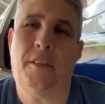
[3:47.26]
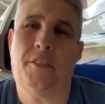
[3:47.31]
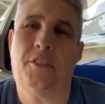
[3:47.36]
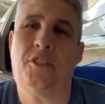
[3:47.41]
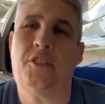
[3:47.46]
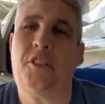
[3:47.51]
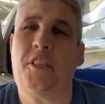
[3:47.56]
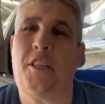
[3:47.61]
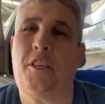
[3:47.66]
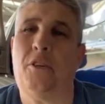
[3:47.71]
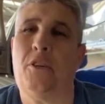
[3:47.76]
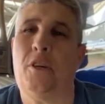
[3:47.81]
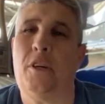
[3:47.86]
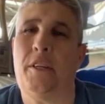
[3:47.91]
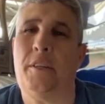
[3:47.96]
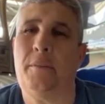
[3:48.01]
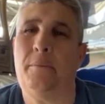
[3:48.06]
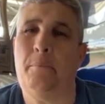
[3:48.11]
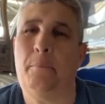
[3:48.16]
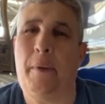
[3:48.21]

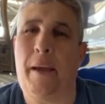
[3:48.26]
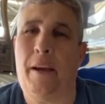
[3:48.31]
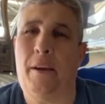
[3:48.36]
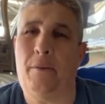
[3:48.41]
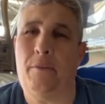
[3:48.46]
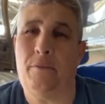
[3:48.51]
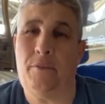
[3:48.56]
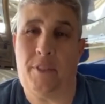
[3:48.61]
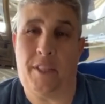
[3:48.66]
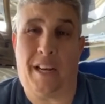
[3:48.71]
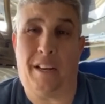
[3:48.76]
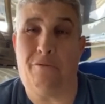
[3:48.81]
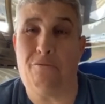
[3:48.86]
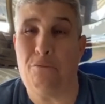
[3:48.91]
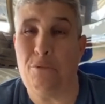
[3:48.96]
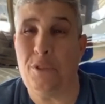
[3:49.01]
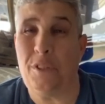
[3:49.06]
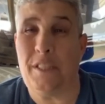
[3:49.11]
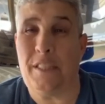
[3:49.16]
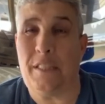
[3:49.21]
stick-on mount that I
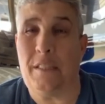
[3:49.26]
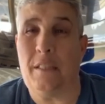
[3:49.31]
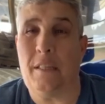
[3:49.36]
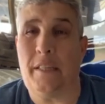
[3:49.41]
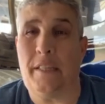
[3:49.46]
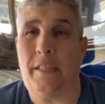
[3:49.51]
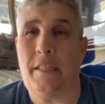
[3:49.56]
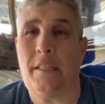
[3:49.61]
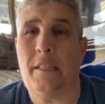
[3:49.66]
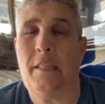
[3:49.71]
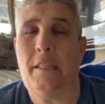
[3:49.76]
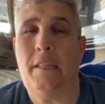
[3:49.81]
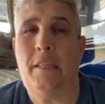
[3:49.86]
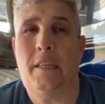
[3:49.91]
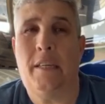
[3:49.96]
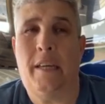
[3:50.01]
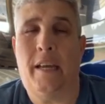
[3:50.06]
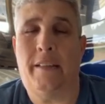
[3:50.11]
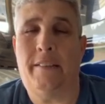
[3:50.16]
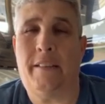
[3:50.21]
really like.
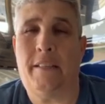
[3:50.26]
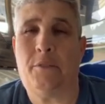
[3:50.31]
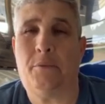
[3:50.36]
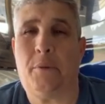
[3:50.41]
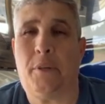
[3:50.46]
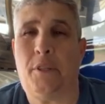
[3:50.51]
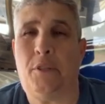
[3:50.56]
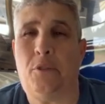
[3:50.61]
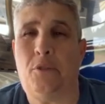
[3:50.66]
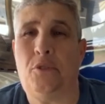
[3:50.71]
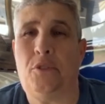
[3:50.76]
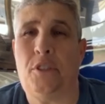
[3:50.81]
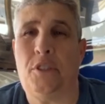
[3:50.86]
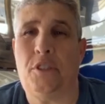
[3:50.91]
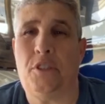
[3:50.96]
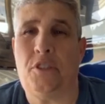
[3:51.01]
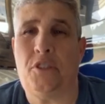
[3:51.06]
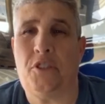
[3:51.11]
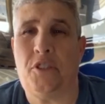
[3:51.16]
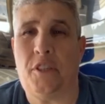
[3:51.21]
And that's what I used
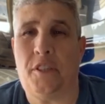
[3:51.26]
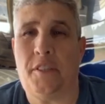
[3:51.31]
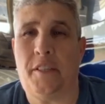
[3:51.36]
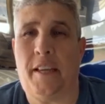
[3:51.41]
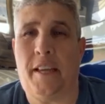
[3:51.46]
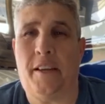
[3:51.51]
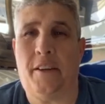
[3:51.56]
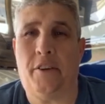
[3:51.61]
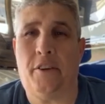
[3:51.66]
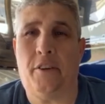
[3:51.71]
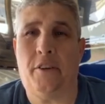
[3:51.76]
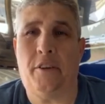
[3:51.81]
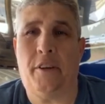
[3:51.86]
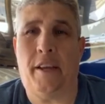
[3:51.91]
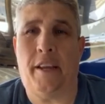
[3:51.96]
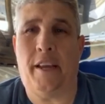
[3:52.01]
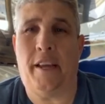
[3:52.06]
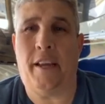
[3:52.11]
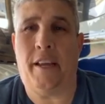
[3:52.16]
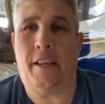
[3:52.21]
in the Sundowner,
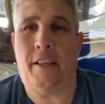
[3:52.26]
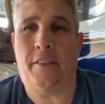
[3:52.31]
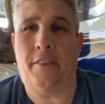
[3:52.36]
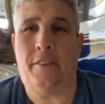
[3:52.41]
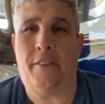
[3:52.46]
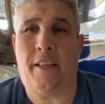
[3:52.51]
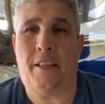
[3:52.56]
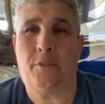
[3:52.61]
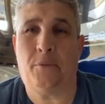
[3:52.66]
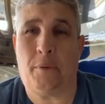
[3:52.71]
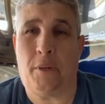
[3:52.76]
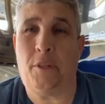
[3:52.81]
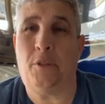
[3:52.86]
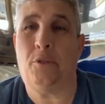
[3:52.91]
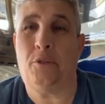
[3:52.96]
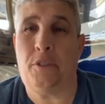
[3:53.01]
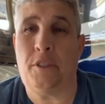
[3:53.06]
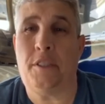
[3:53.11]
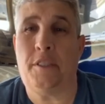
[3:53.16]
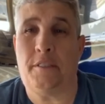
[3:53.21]
and that's what I
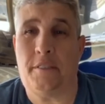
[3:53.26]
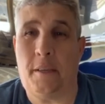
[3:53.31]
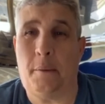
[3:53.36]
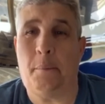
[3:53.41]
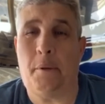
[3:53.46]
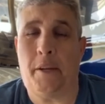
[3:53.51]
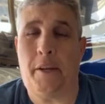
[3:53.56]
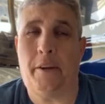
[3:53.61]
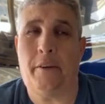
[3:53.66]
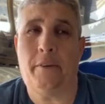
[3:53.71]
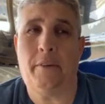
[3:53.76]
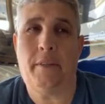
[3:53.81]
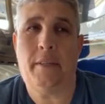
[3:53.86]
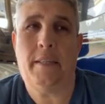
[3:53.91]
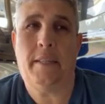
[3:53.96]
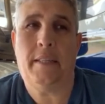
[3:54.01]
used in the Debonair.